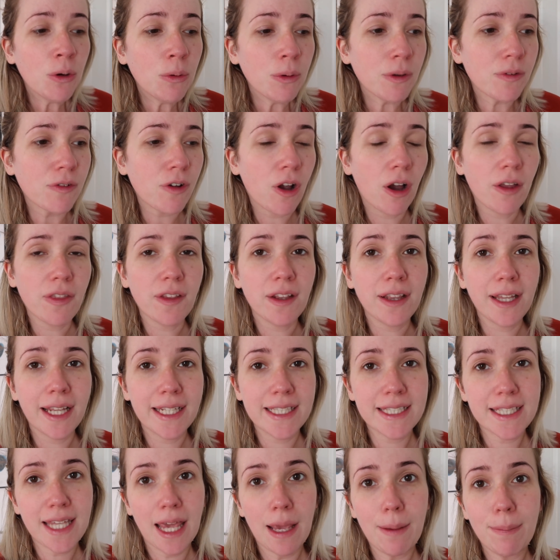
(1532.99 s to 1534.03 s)
we've got the
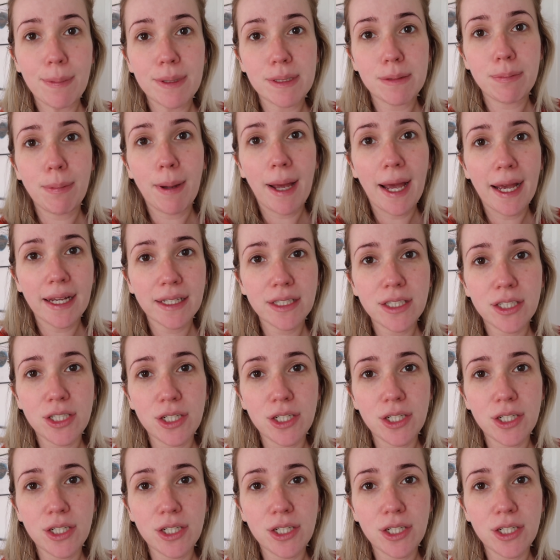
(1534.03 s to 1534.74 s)
landscapers back